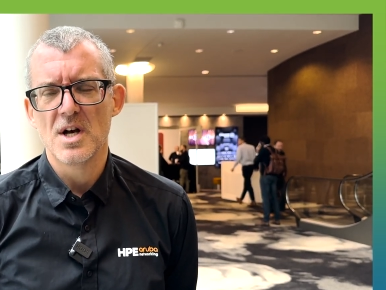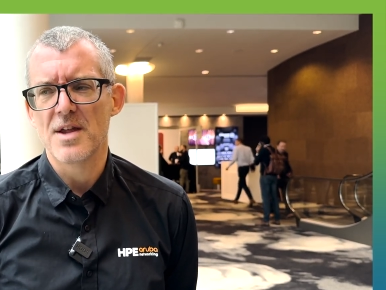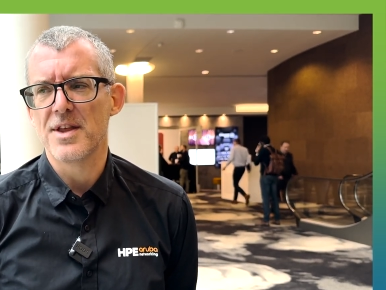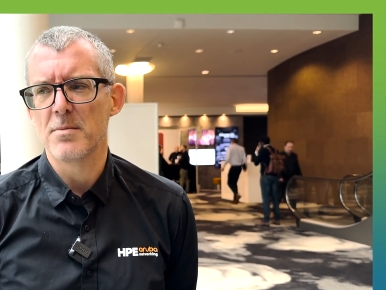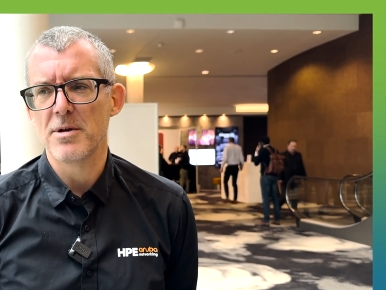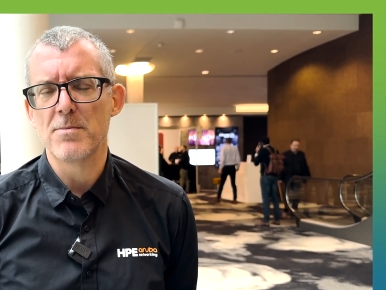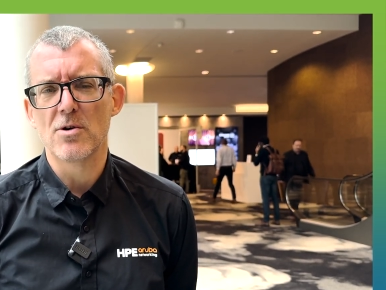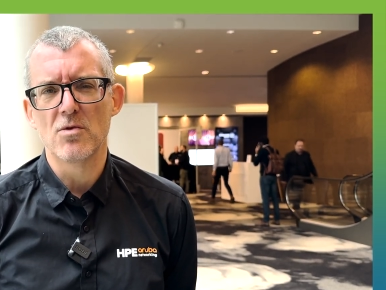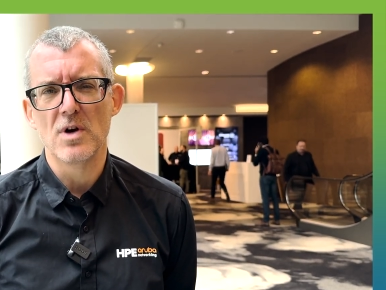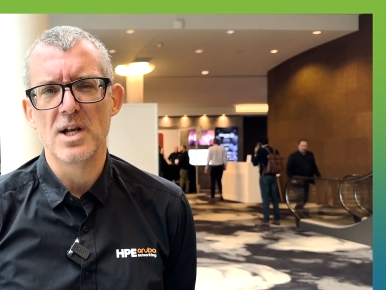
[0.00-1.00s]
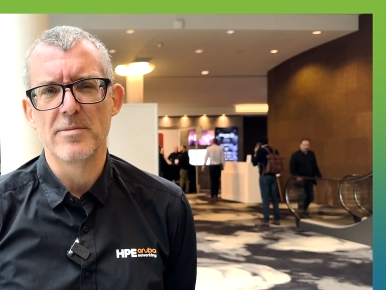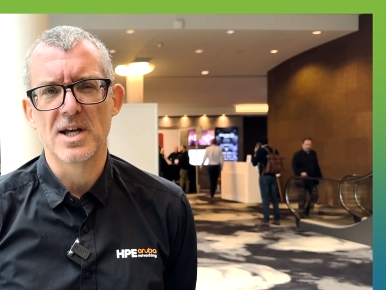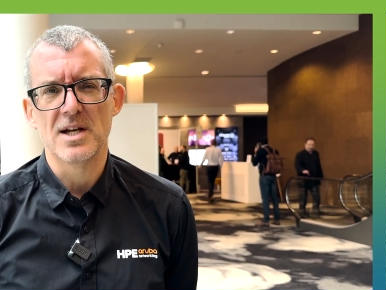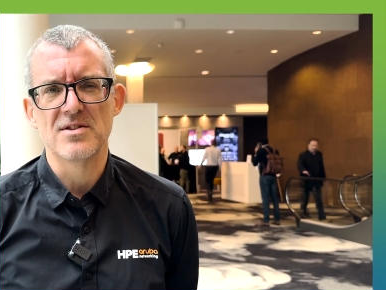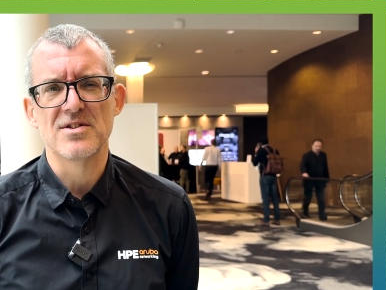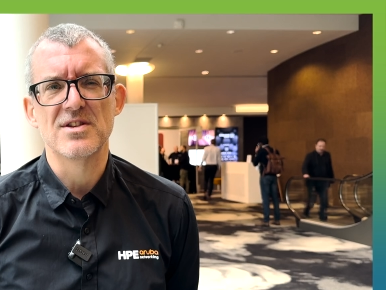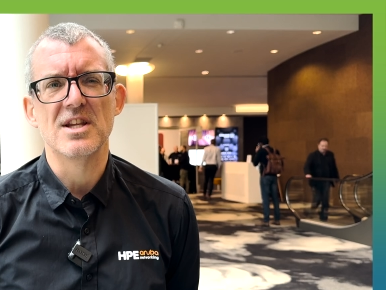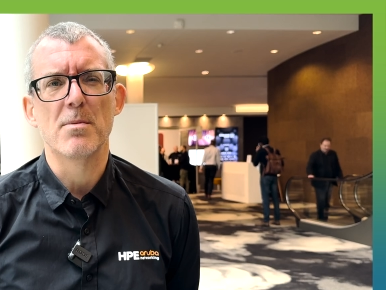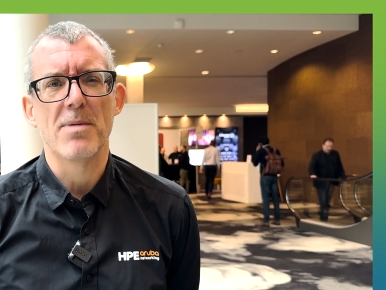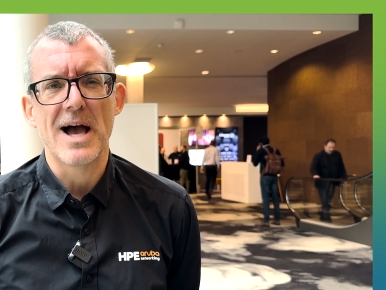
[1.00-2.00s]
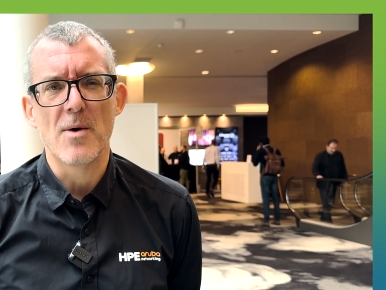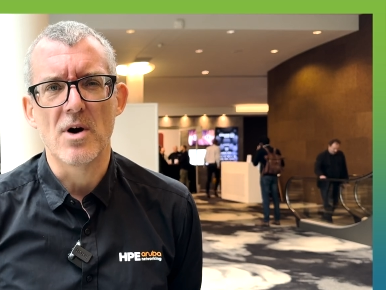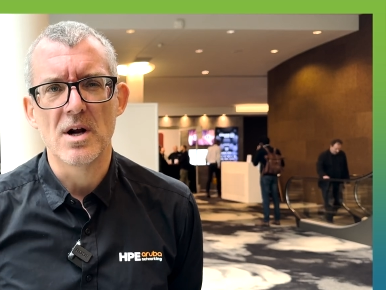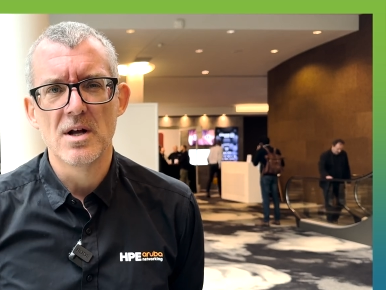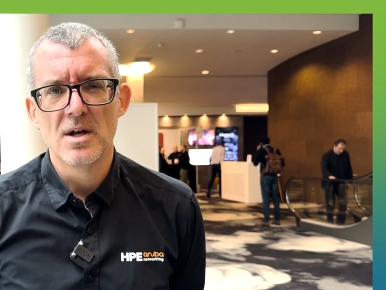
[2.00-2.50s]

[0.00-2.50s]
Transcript: I think people are really beginning to see the power.